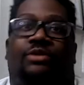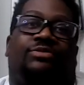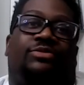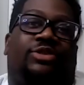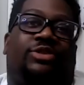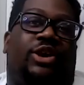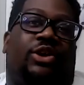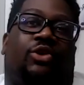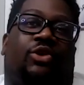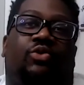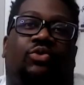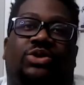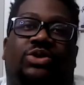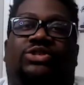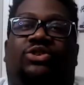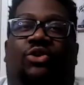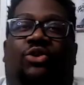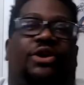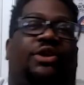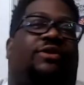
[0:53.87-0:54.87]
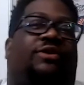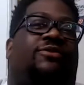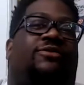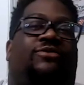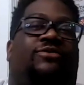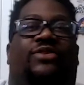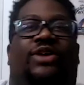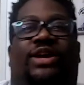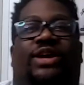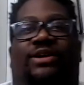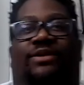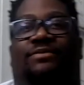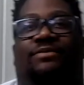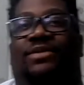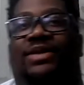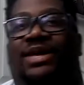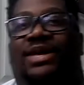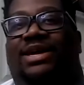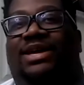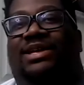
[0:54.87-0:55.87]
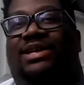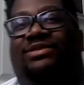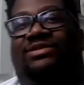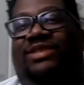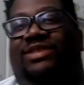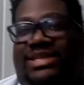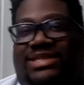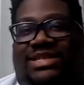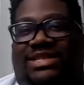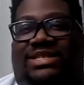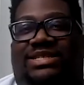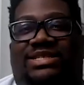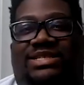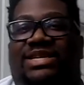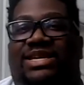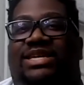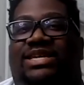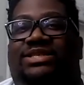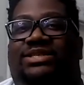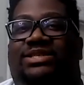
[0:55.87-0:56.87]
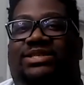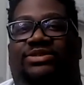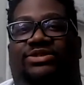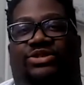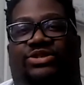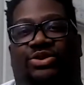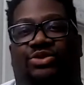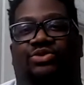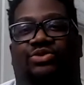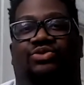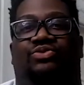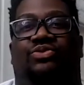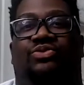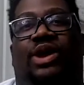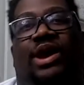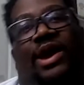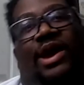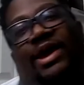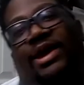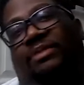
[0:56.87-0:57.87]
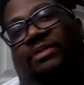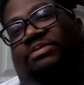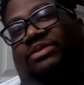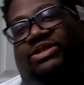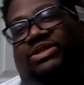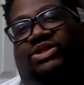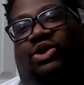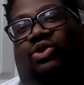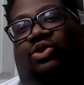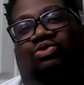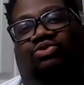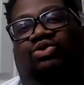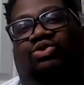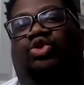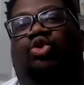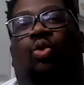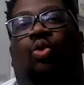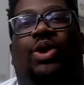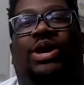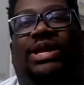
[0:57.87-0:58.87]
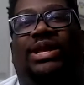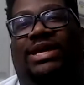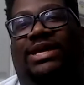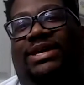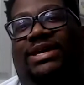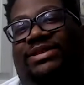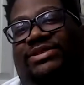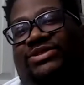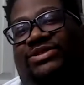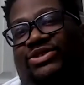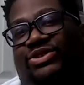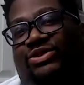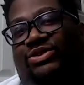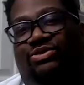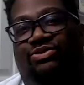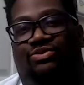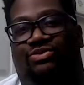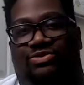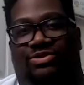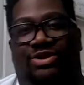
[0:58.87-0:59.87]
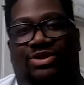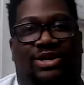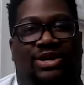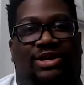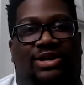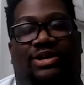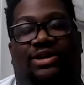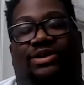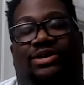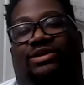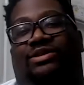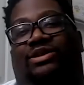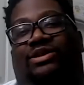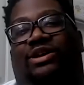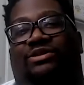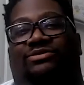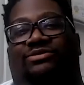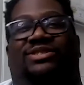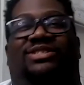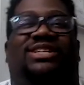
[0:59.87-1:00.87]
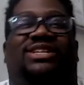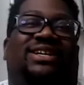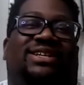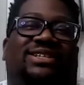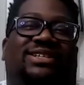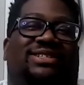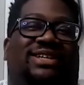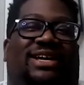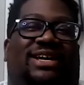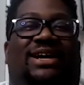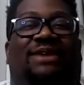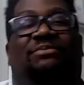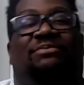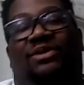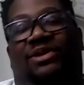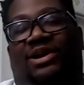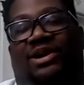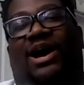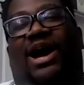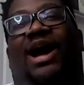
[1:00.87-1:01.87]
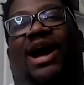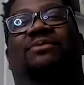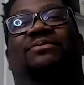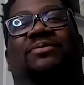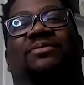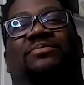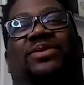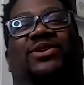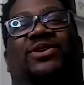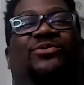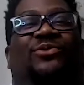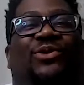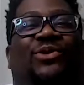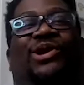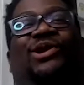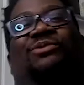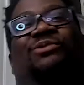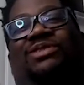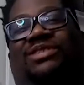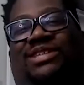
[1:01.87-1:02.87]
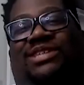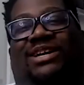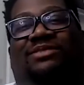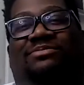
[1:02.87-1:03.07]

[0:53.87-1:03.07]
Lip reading: Yo, what's going on, fam? This is season 2, episode 22. Yo, check this out. I'm gonna be real with y'all.